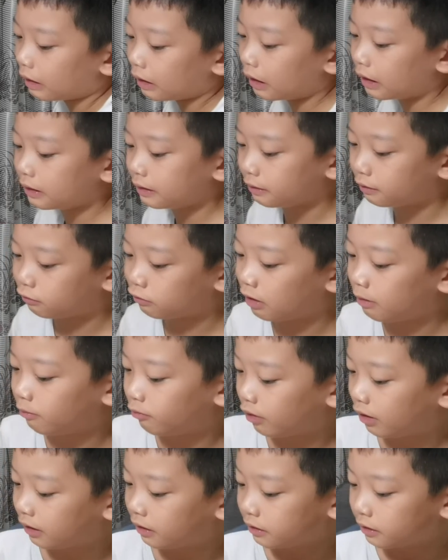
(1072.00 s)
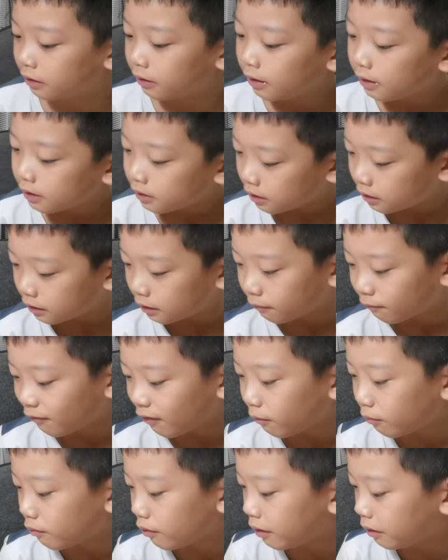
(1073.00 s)
it's a tram register since the
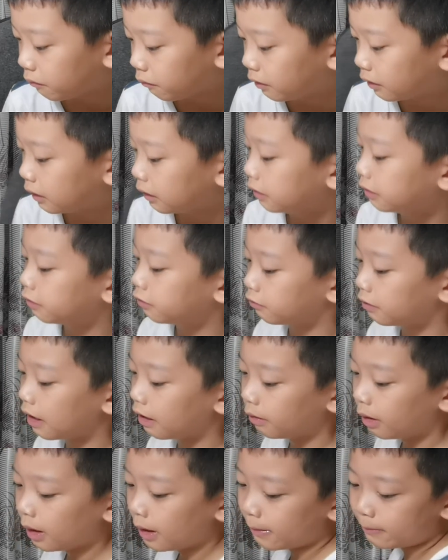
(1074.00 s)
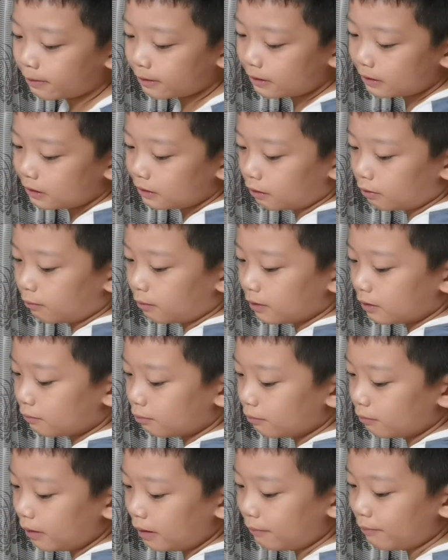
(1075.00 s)
footprint wasn't around. It still must
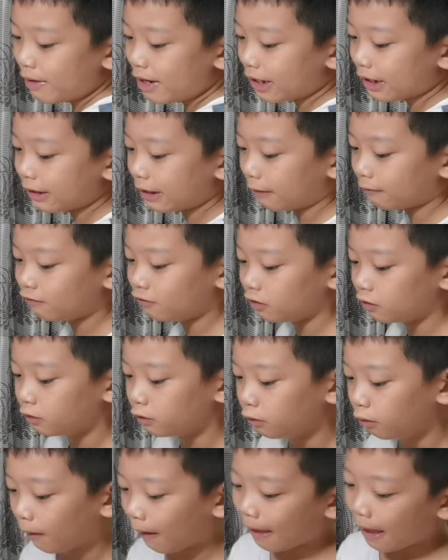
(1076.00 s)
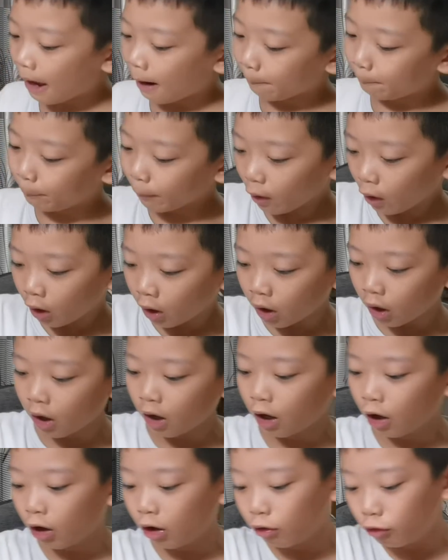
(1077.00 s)
be big enough to...
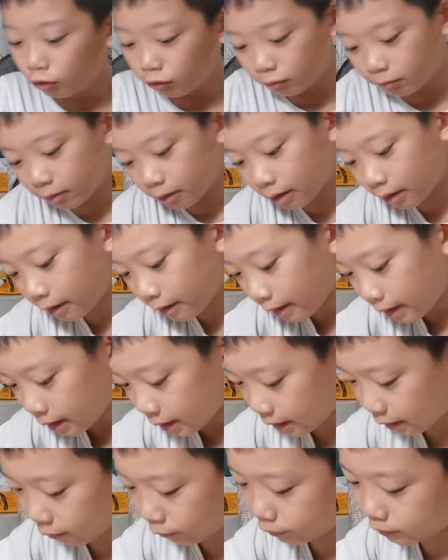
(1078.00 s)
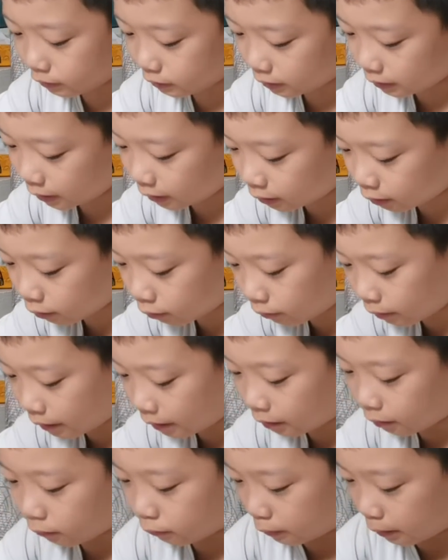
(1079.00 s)
Boom! There was a
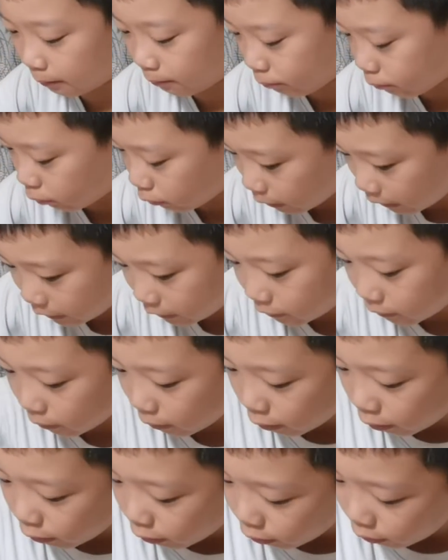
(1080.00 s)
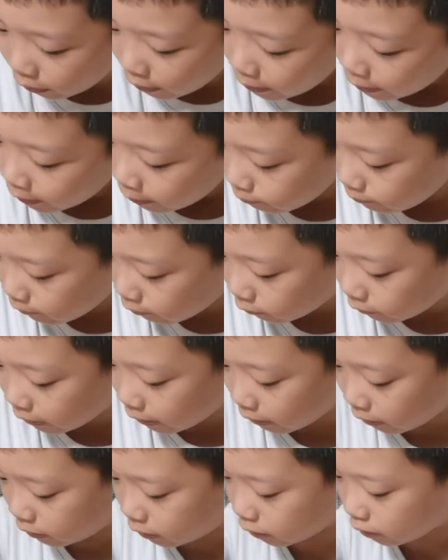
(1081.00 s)
thundering rumble as the whole
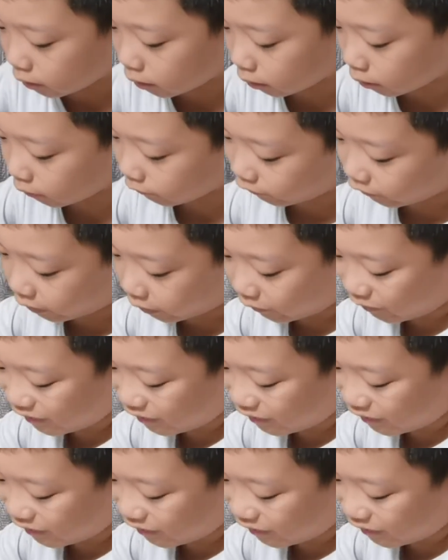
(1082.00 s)
building shook for a